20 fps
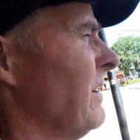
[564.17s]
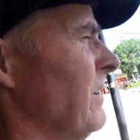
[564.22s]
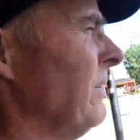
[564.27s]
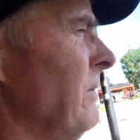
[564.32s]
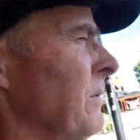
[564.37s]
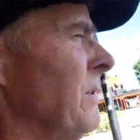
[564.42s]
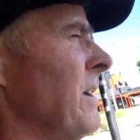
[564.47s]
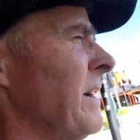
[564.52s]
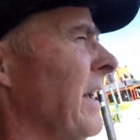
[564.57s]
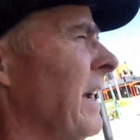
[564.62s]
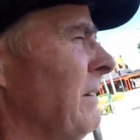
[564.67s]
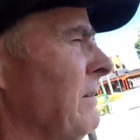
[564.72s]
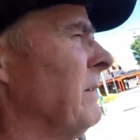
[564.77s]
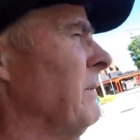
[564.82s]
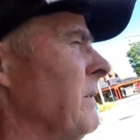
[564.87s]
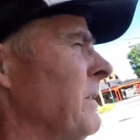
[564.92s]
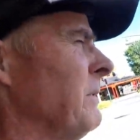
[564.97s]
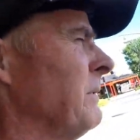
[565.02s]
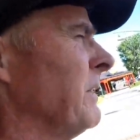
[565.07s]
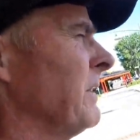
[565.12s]
couldn't work out
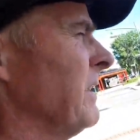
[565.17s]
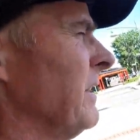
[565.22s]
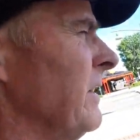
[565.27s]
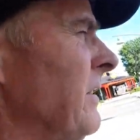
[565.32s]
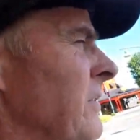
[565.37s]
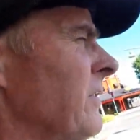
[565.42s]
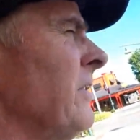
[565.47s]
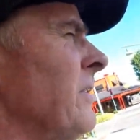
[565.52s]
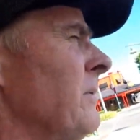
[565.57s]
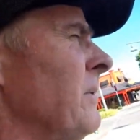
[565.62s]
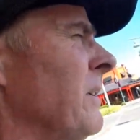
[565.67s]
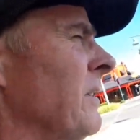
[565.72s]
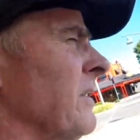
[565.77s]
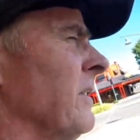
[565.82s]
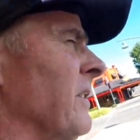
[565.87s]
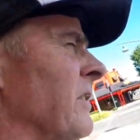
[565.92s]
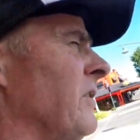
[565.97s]
what the, what the issue was.